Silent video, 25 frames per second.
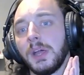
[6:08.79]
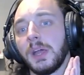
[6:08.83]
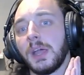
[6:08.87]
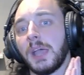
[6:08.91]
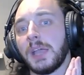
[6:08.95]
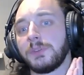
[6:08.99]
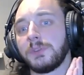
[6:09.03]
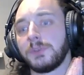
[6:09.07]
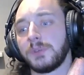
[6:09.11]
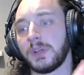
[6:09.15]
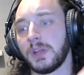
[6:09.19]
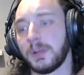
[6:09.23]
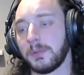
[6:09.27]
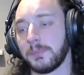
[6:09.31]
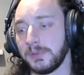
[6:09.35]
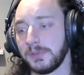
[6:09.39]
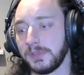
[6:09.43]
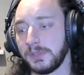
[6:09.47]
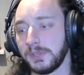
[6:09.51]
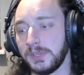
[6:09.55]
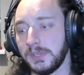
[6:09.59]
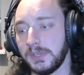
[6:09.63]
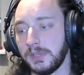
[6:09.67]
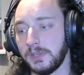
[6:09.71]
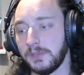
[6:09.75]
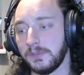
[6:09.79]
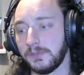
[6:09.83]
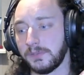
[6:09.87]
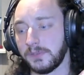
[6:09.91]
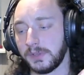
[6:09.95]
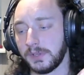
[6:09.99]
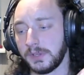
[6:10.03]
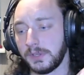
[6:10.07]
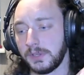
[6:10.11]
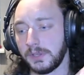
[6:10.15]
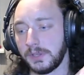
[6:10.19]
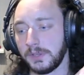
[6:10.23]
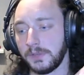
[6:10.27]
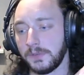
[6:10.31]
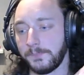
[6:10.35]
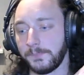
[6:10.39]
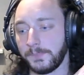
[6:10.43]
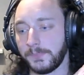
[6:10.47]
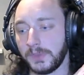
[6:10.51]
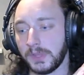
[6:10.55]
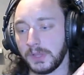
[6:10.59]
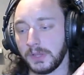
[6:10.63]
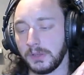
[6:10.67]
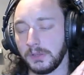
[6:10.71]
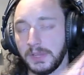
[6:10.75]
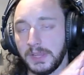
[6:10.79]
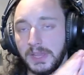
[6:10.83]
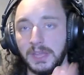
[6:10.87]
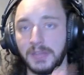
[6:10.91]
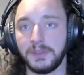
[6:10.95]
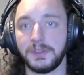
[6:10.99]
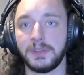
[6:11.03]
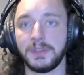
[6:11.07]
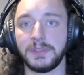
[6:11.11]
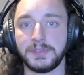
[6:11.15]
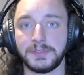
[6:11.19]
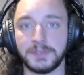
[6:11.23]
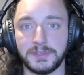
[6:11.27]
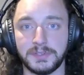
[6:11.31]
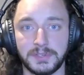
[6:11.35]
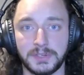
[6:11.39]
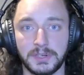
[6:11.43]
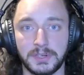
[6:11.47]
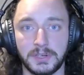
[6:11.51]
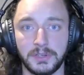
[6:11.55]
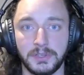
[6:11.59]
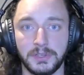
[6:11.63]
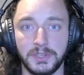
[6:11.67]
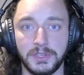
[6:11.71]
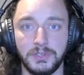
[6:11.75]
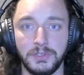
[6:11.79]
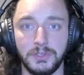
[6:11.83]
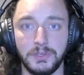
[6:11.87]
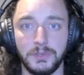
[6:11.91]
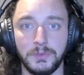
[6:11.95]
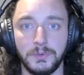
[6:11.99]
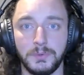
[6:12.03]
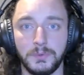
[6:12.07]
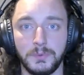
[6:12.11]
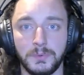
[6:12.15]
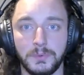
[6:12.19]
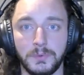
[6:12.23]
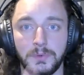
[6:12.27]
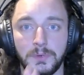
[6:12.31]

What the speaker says: I do not believe Landon necessarily knew